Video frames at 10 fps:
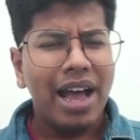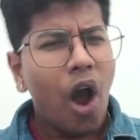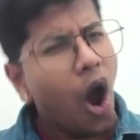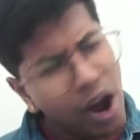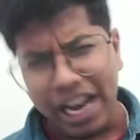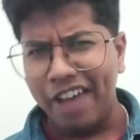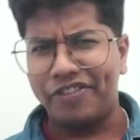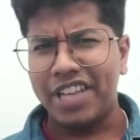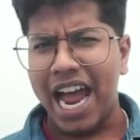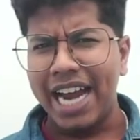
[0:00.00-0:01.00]
on left
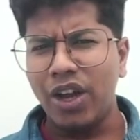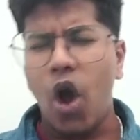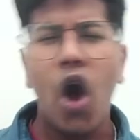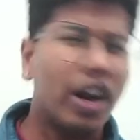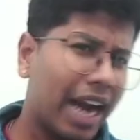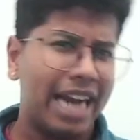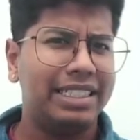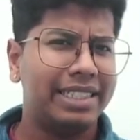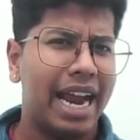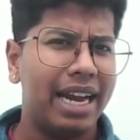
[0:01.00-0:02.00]
side, on right
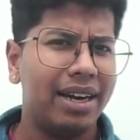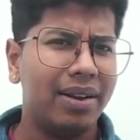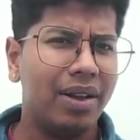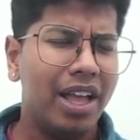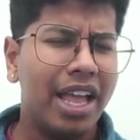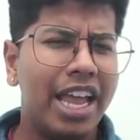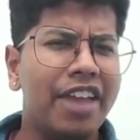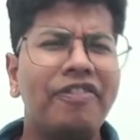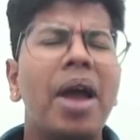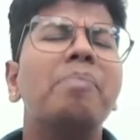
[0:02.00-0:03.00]
side. If
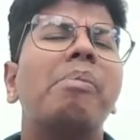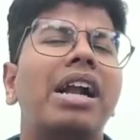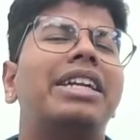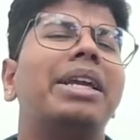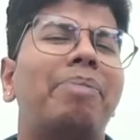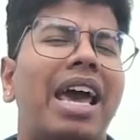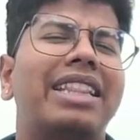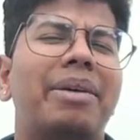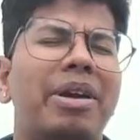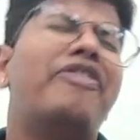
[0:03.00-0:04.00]
I multiply
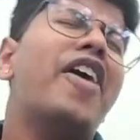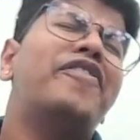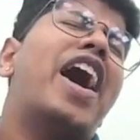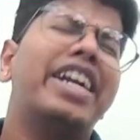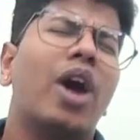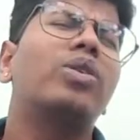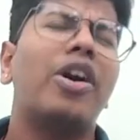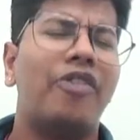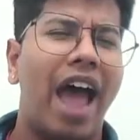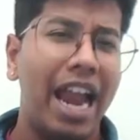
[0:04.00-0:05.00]
them, if I find out the
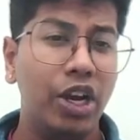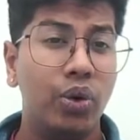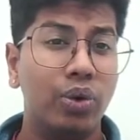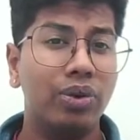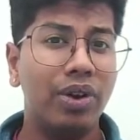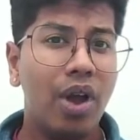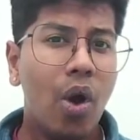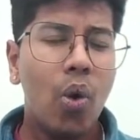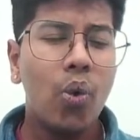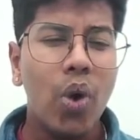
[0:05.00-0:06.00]
value,
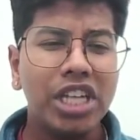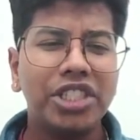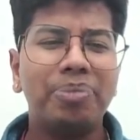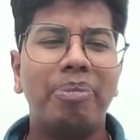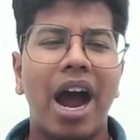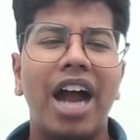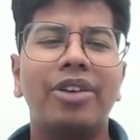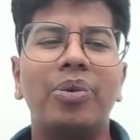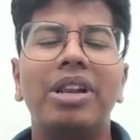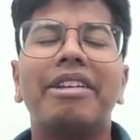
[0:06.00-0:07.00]
which part
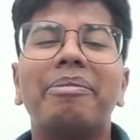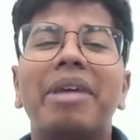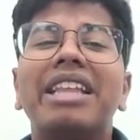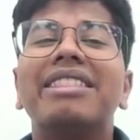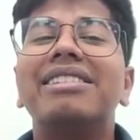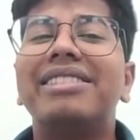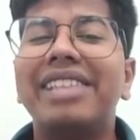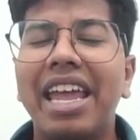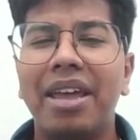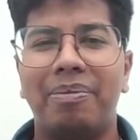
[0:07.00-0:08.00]
will remain the
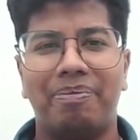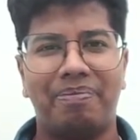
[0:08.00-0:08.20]
same?